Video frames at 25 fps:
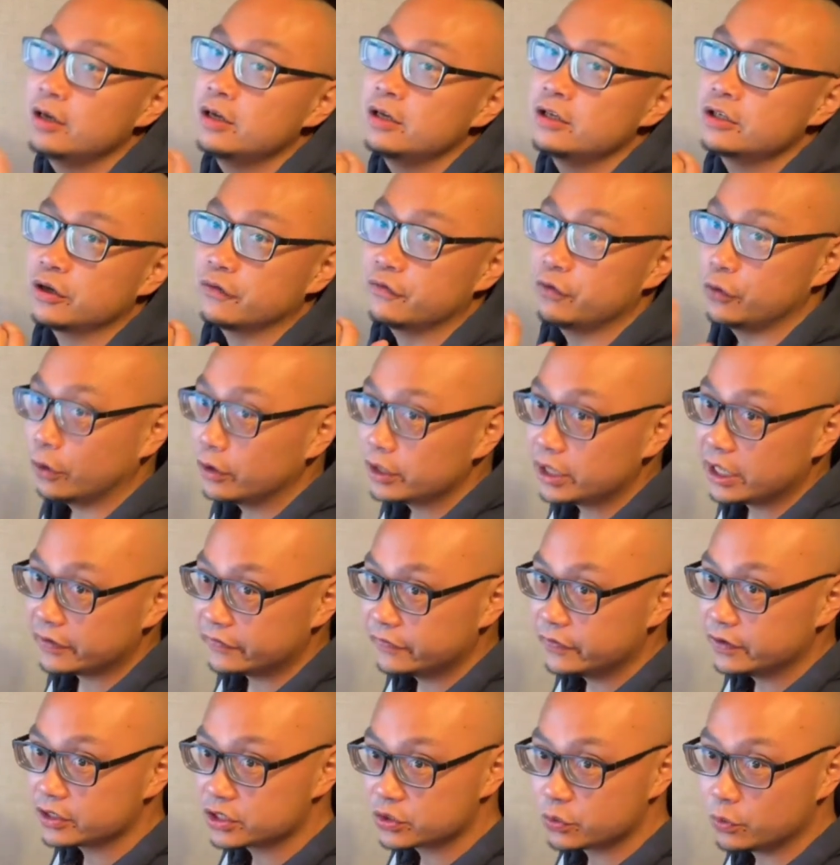So if you're that
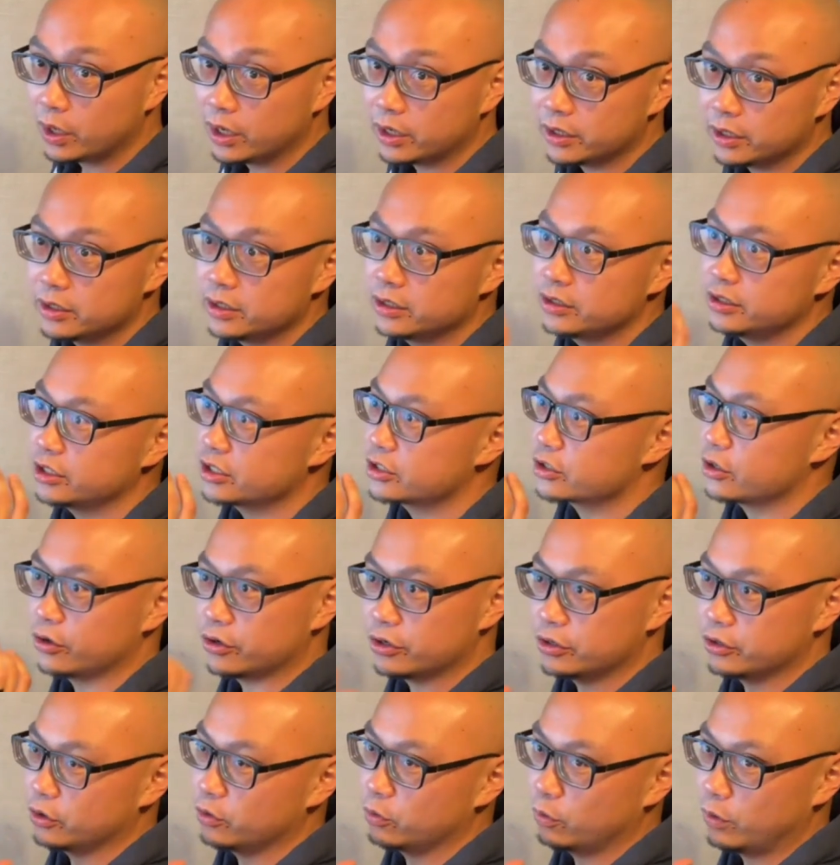first one, just go,
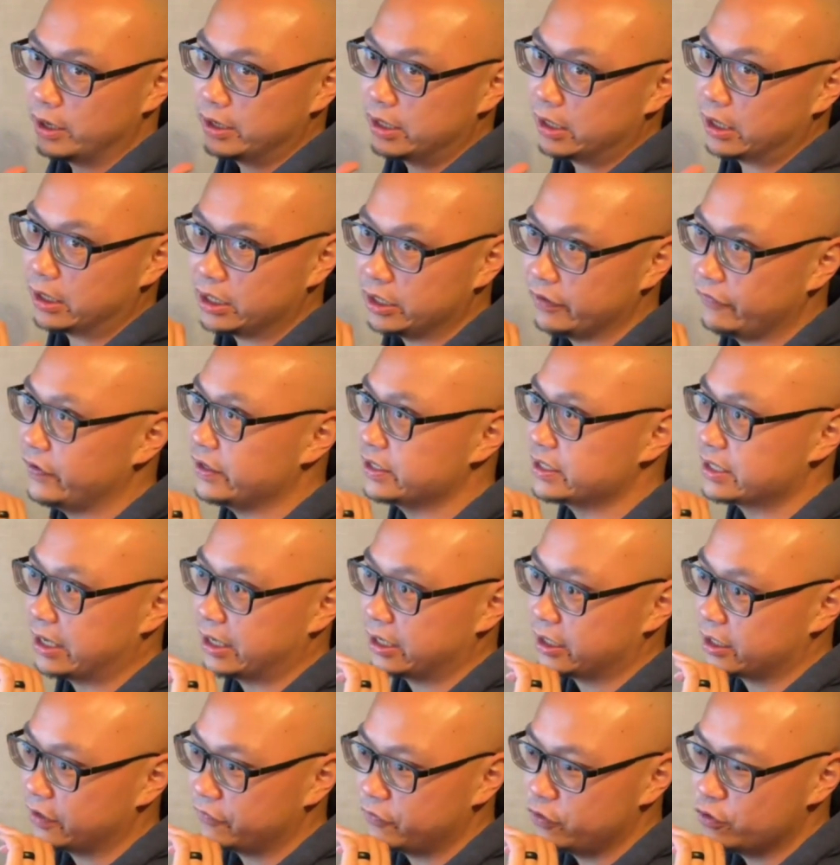190. If it's
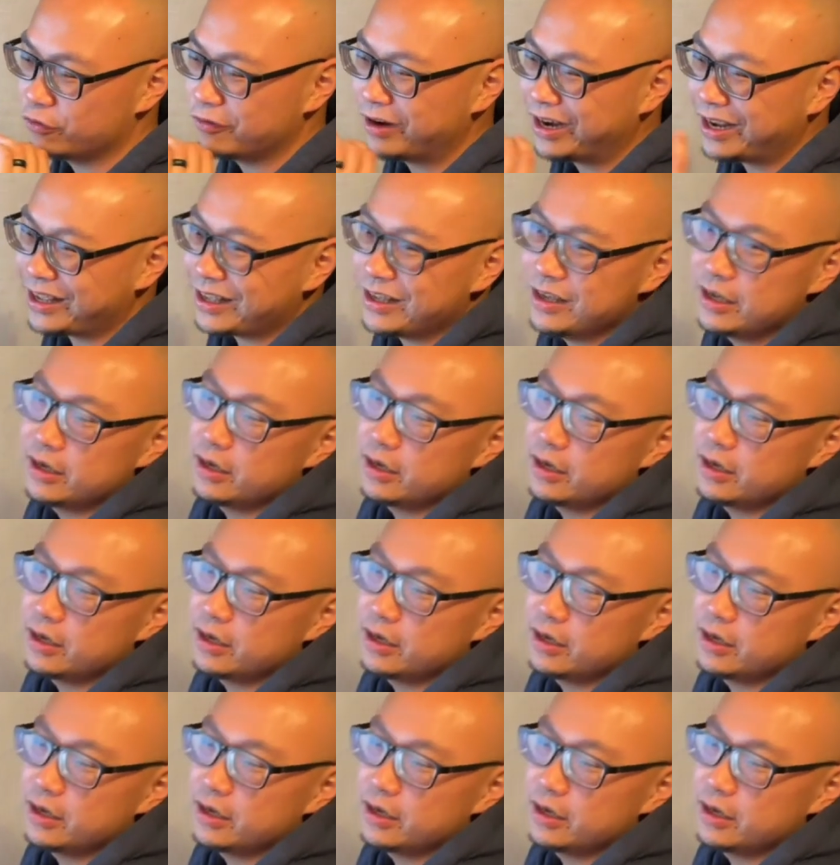like, if you wreck,